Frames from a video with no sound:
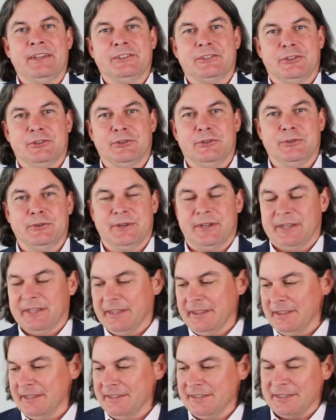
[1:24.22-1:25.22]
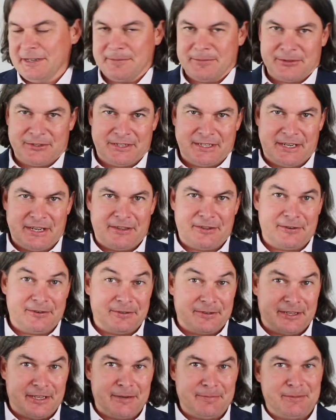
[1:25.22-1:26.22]
to get these numbers together,
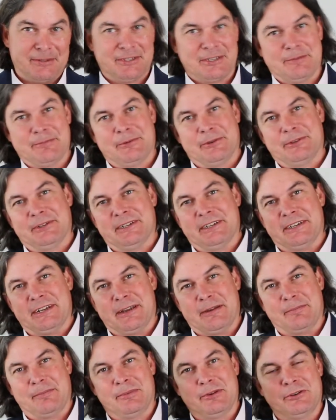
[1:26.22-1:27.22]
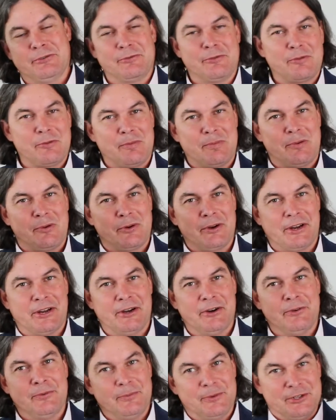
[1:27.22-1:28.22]
get them assembled in a beautiful report
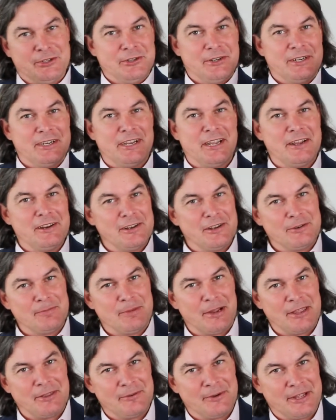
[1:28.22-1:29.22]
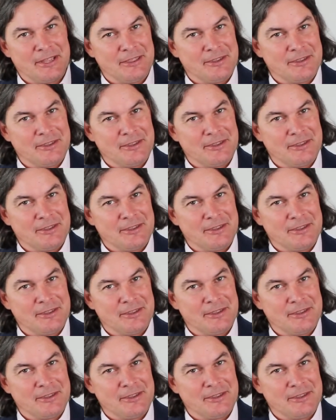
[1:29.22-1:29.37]
here, which you can download, by the way.